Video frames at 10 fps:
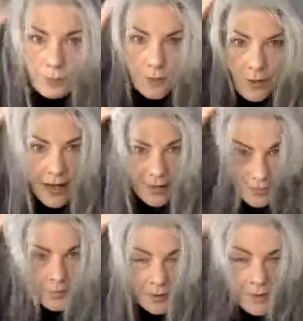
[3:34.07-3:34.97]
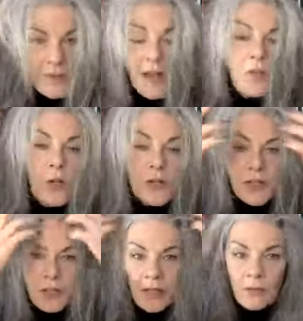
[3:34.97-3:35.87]
Okay, now the roots are
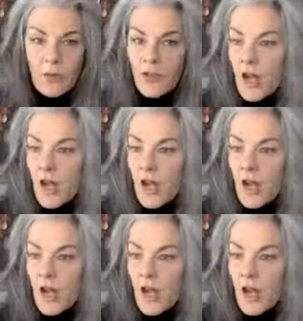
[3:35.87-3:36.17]
clean with the dry